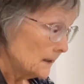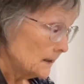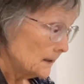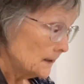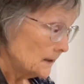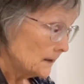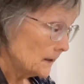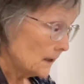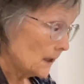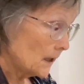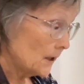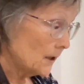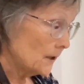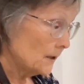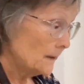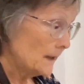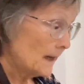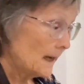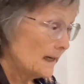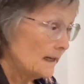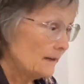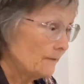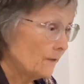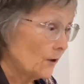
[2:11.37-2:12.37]
So,
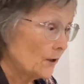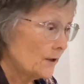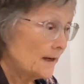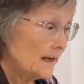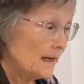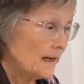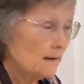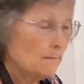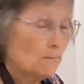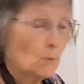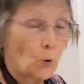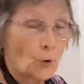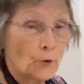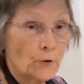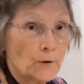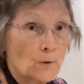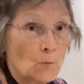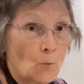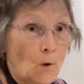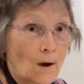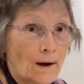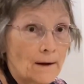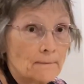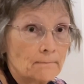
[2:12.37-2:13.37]
and if I need more
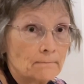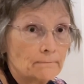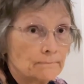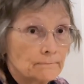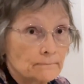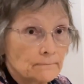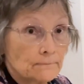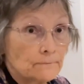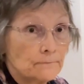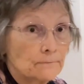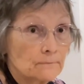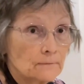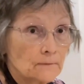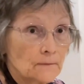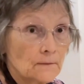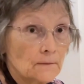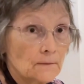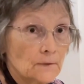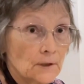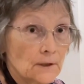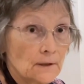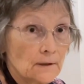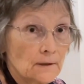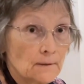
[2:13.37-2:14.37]
than one
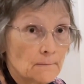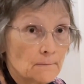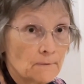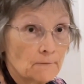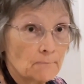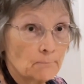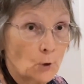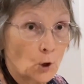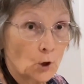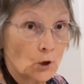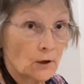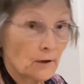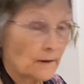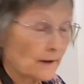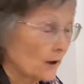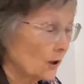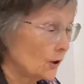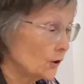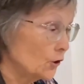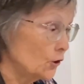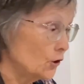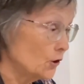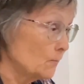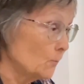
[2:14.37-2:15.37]
bottle, then
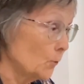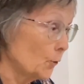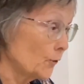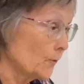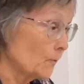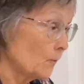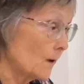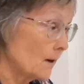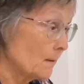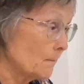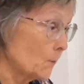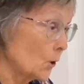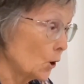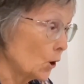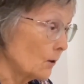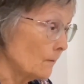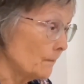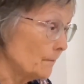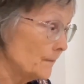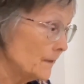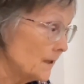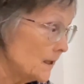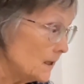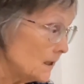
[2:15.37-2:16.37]
I use more than one bottle.
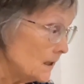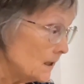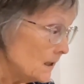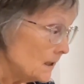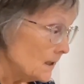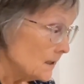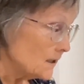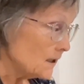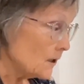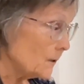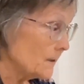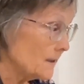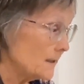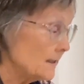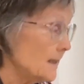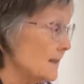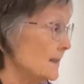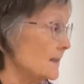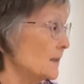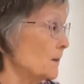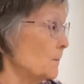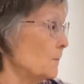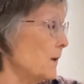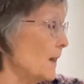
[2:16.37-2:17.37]
So it
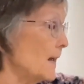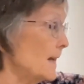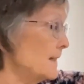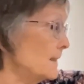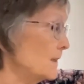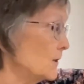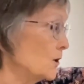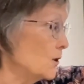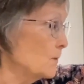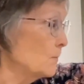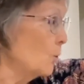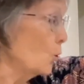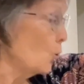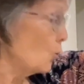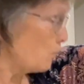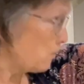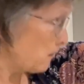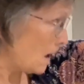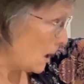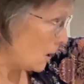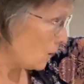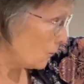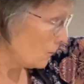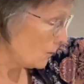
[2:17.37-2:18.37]
says to place a small
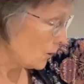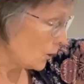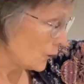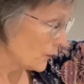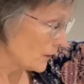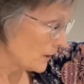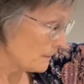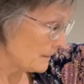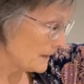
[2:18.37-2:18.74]
bowl on the